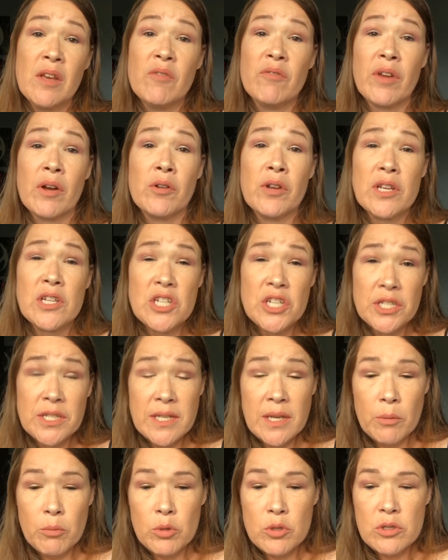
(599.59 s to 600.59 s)
foundation
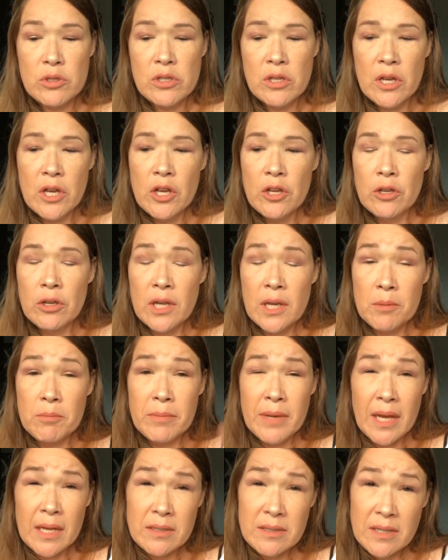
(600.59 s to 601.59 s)
samples, you get
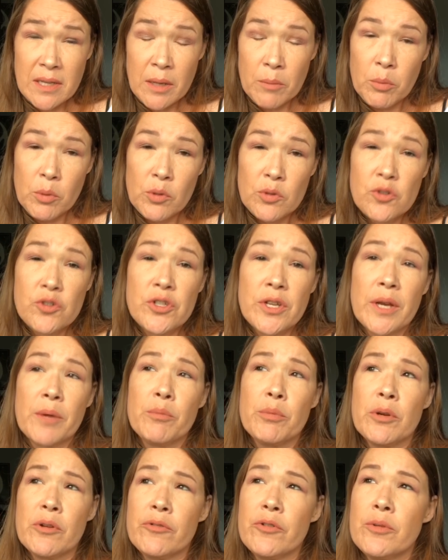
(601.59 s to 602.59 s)
mask samples, you get
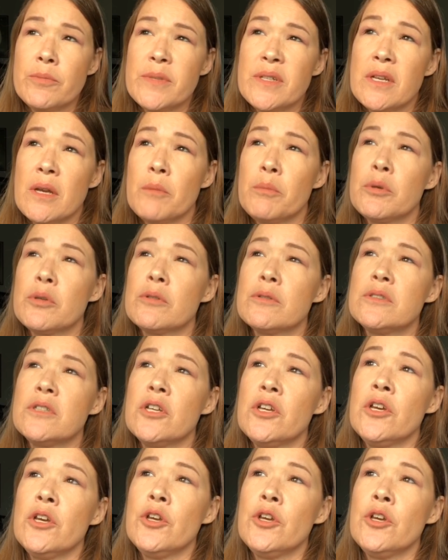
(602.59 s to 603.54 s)
perfume samples,